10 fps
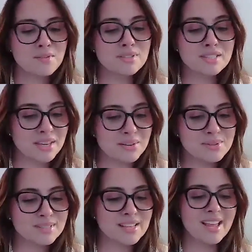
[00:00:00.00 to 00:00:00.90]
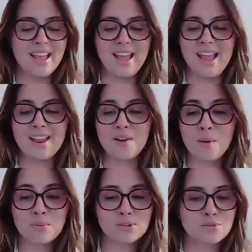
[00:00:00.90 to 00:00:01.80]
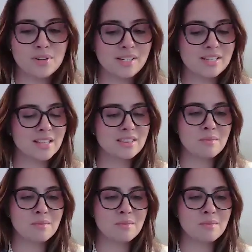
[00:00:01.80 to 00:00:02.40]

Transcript: skills and opportunities that